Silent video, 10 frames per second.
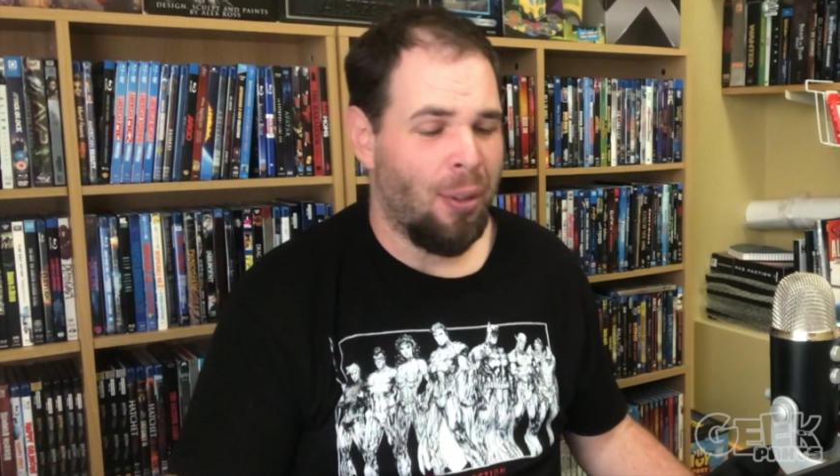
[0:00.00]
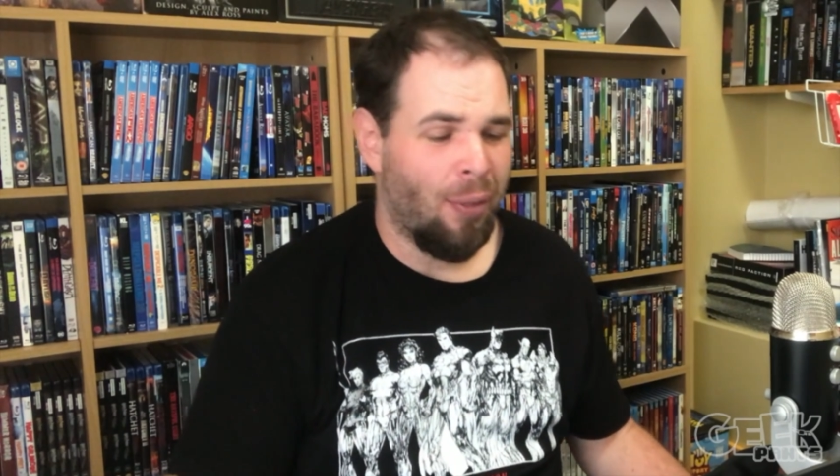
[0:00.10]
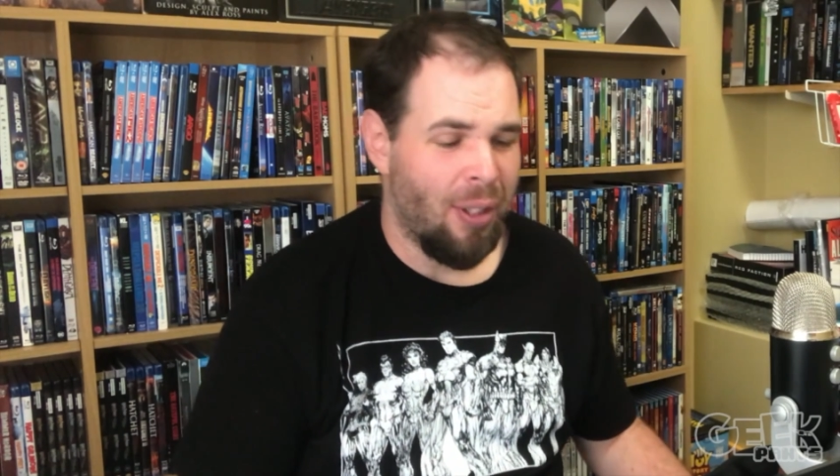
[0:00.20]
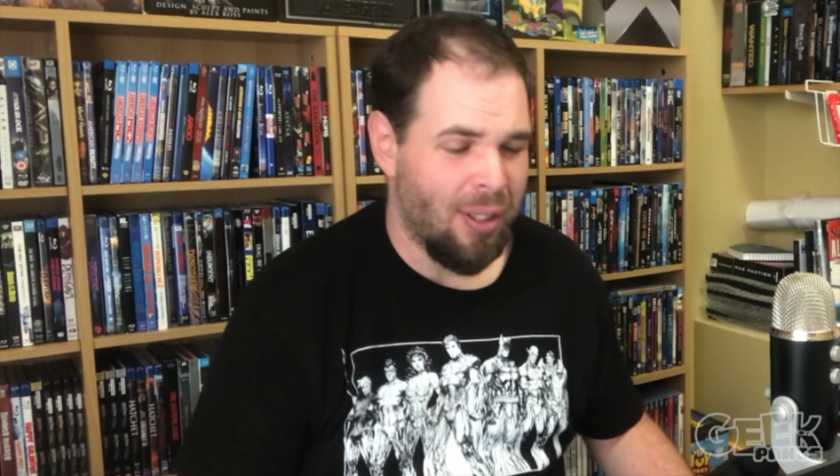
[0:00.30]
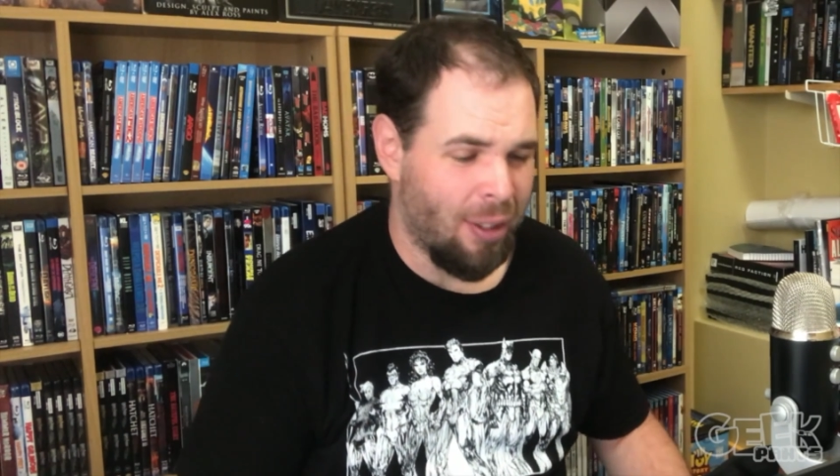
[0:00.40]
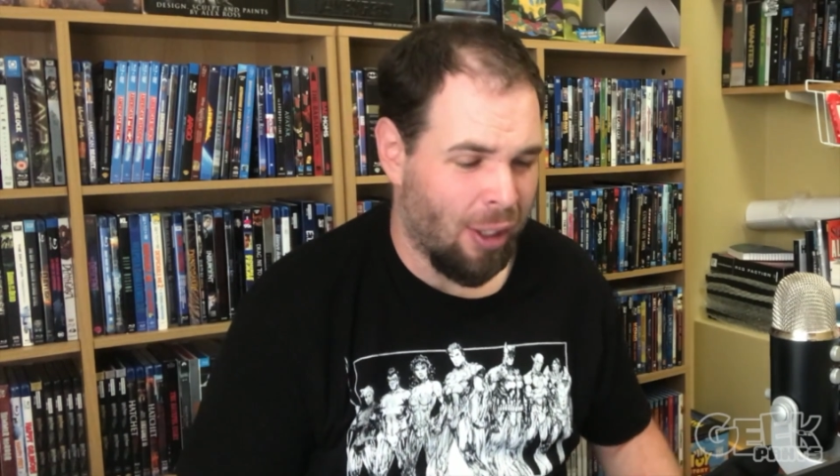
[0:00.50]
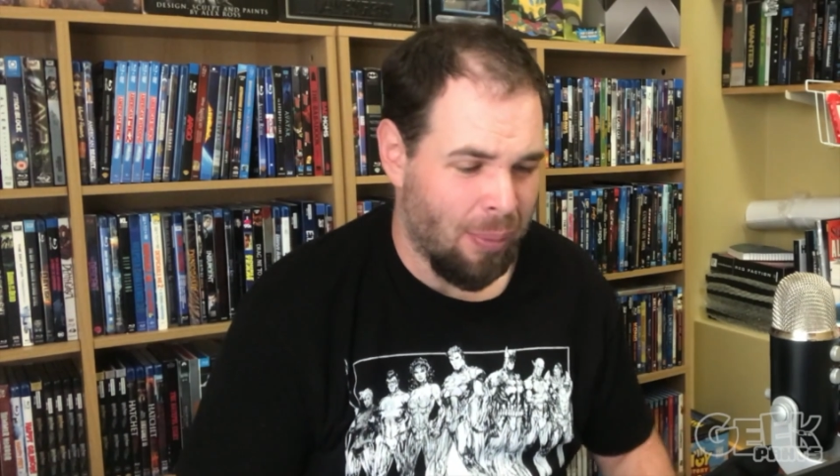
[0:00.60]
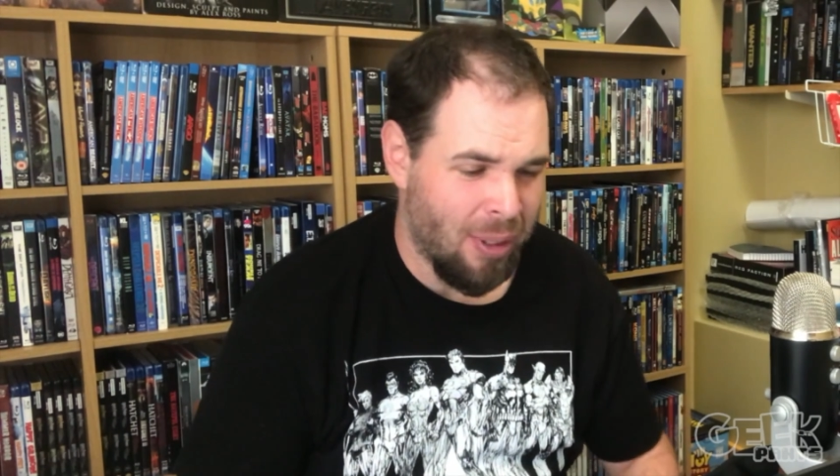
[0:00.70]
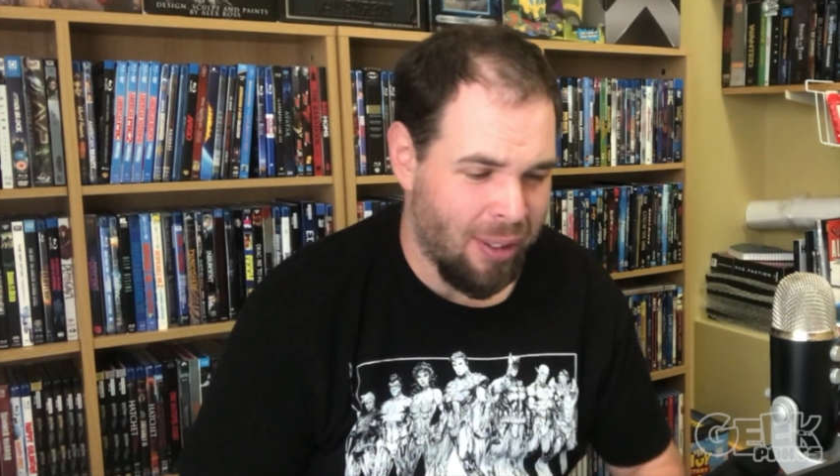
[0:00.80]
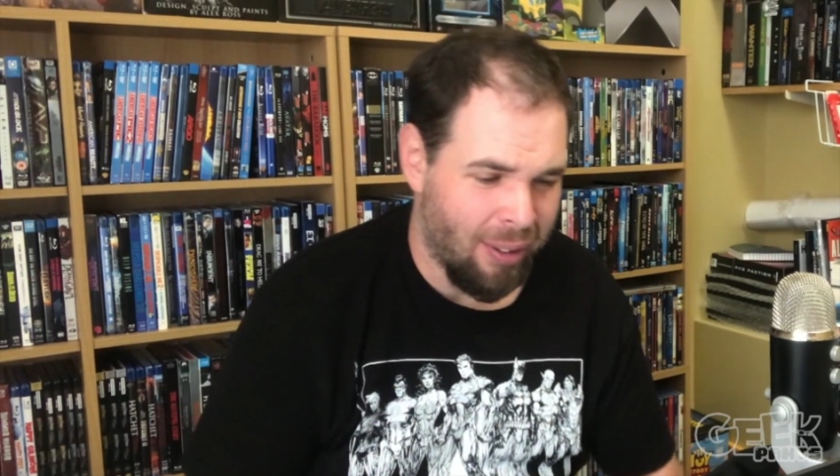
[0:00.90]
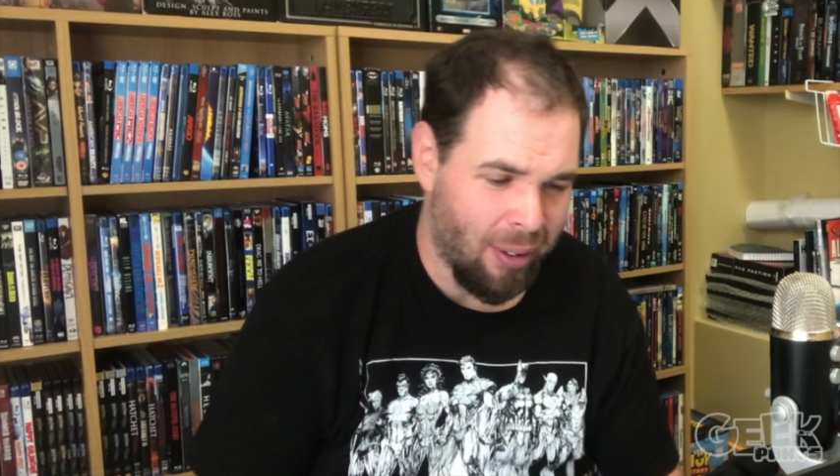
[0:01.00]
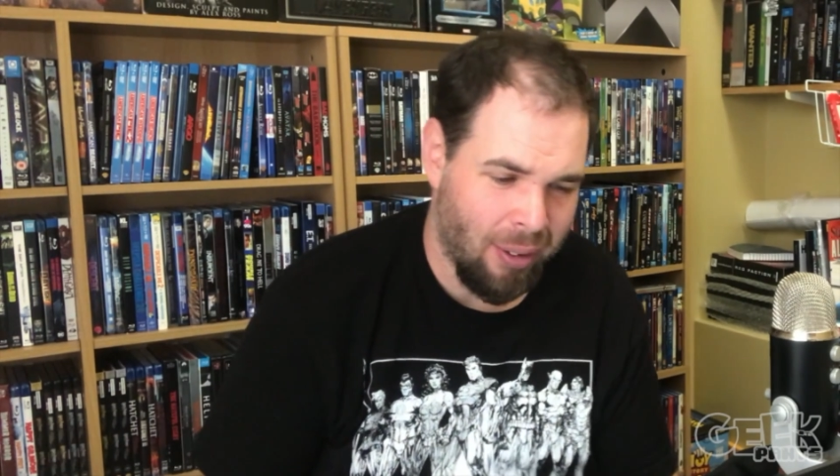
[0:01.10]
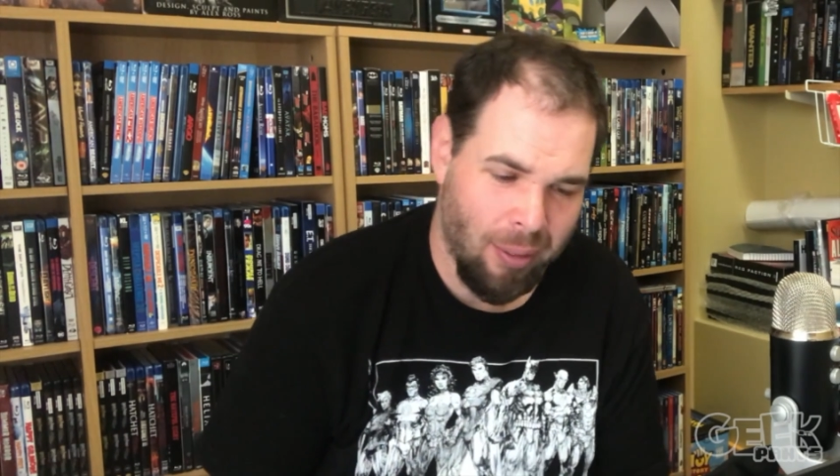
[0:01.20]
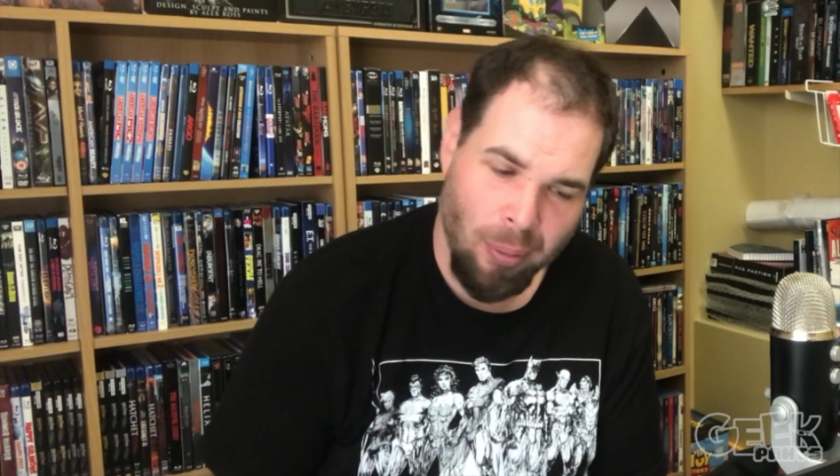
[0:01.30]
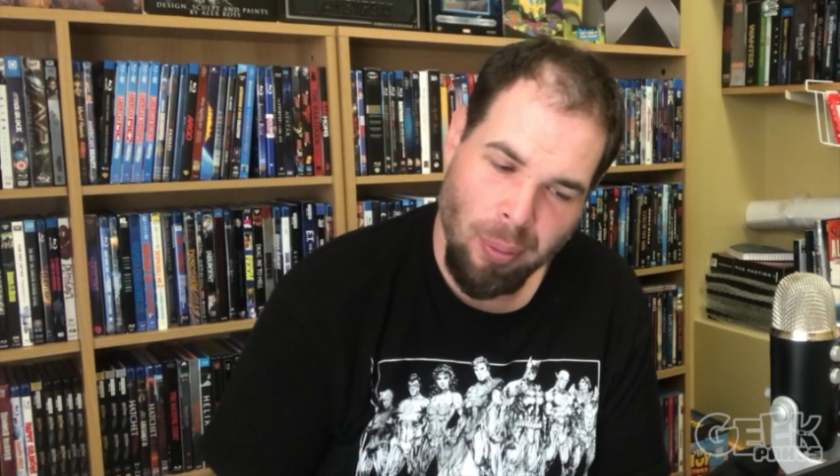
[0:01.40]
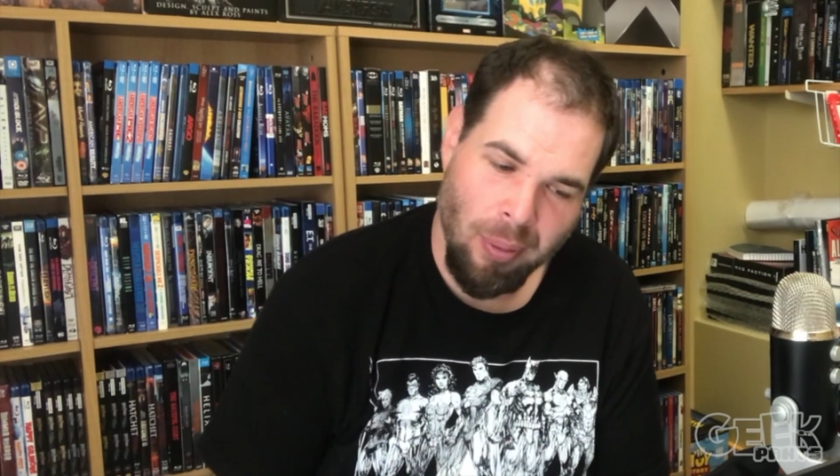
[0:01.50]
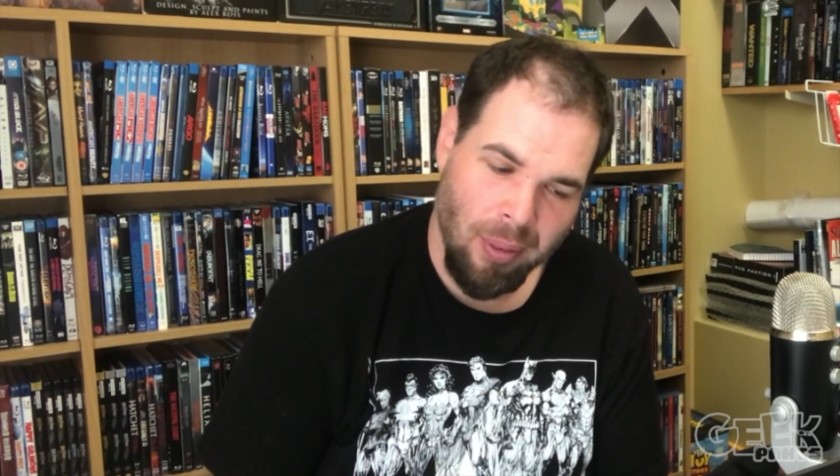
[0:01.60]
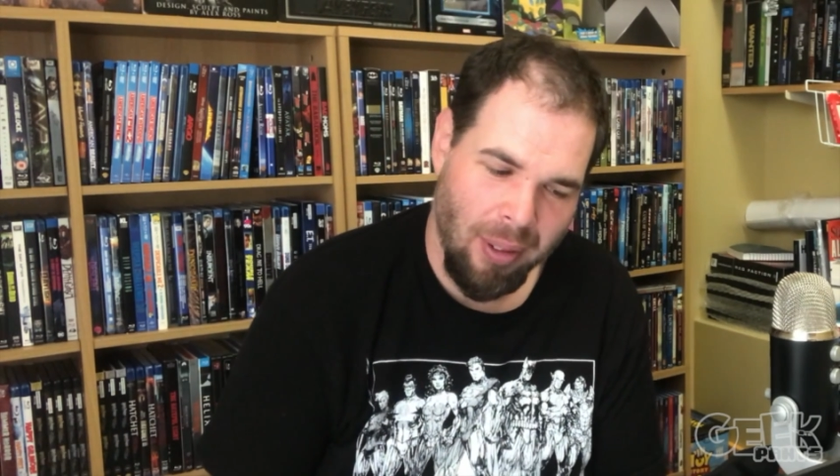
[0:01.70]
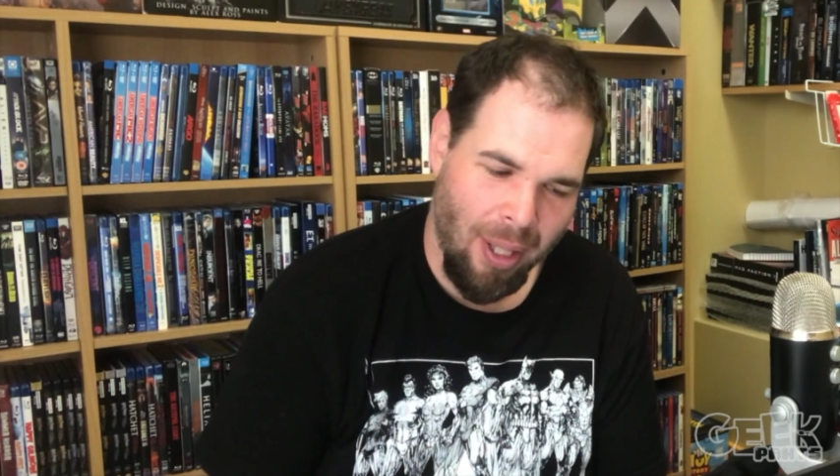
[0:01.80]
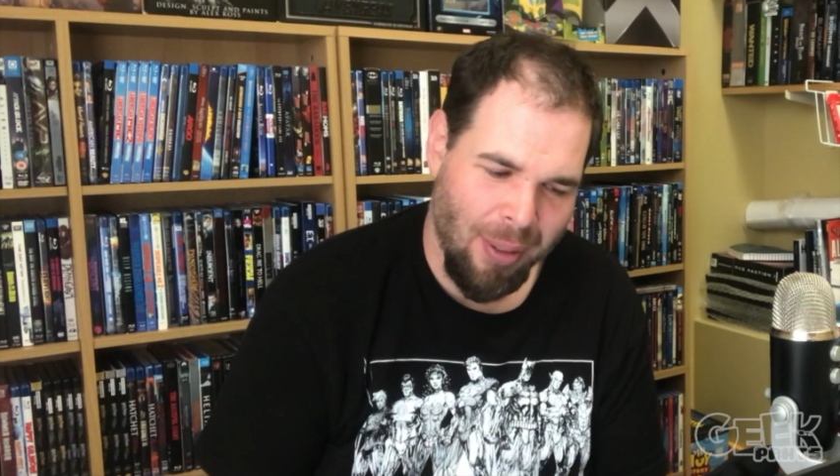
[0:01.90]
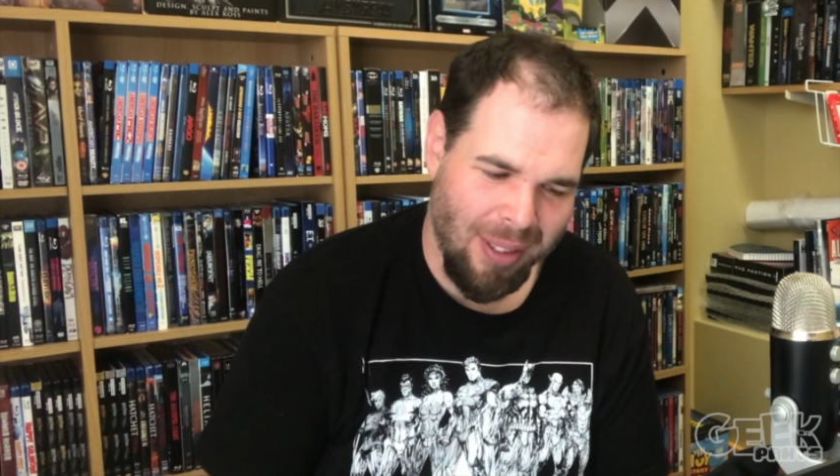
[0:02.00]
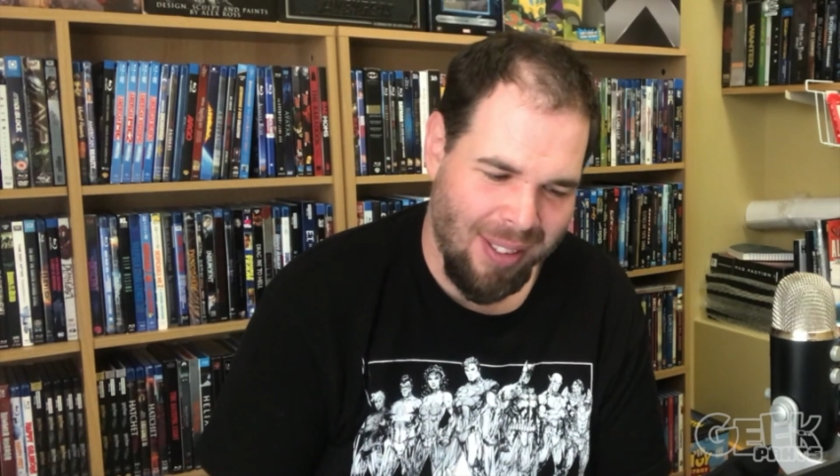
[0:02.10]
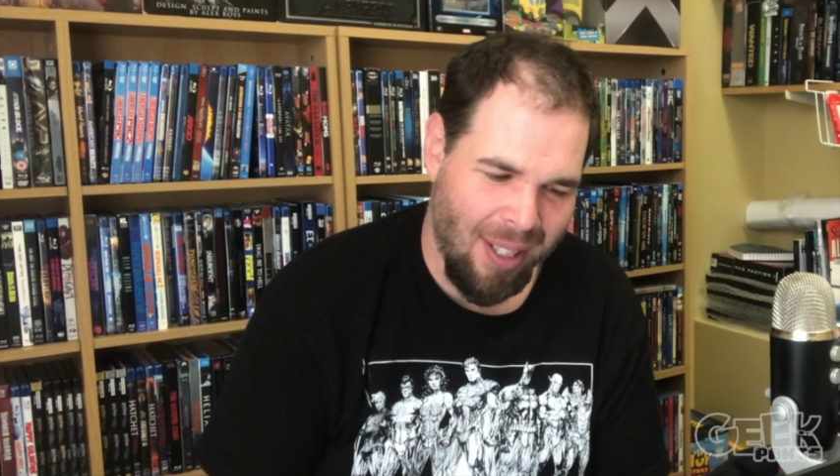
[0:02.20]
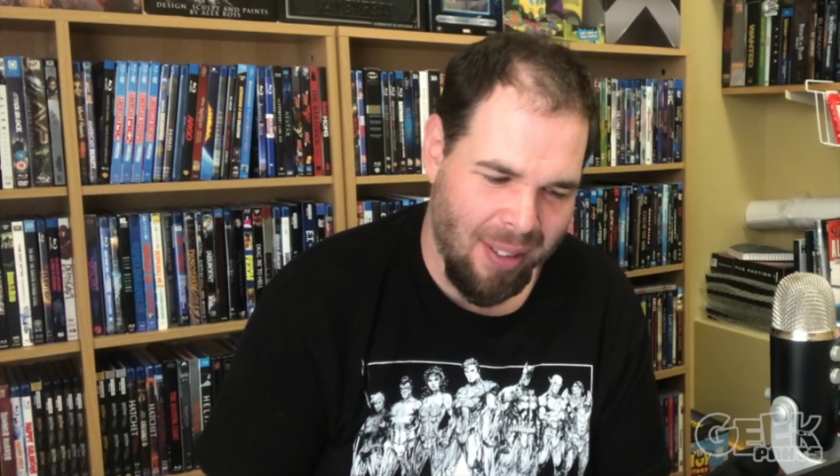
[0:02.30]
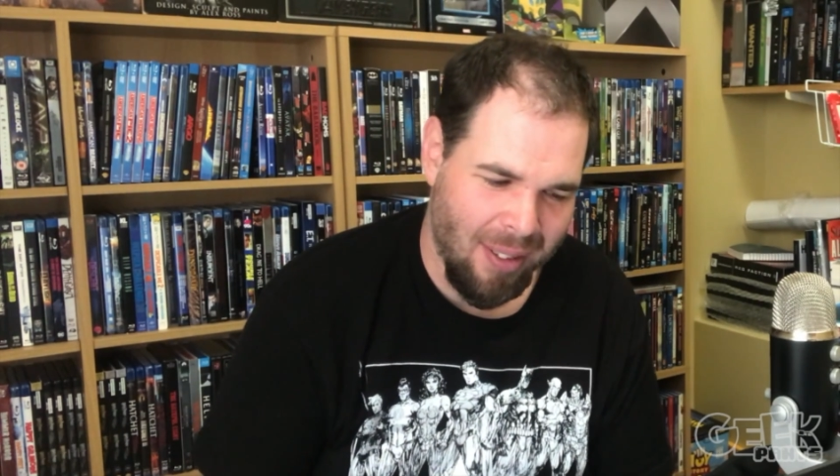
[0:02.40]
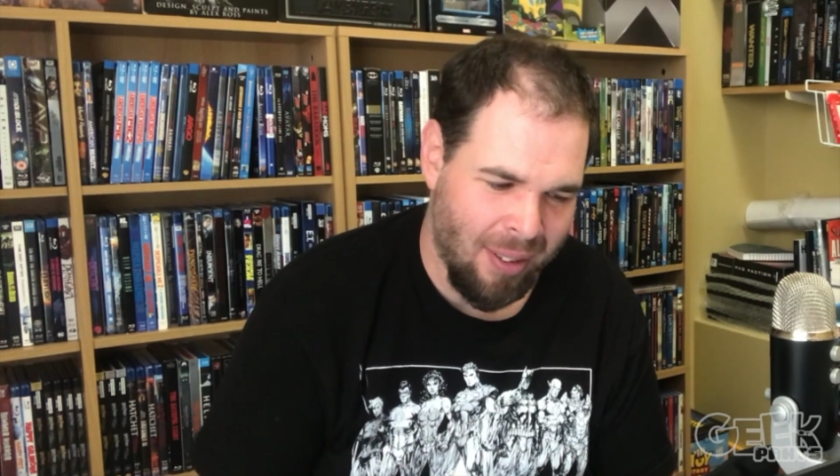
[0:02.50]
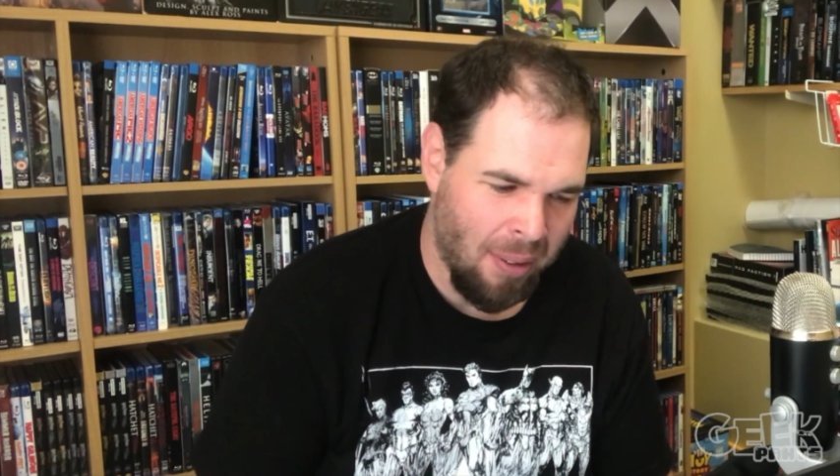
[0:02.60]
Freeze in Arkham City. That was intense.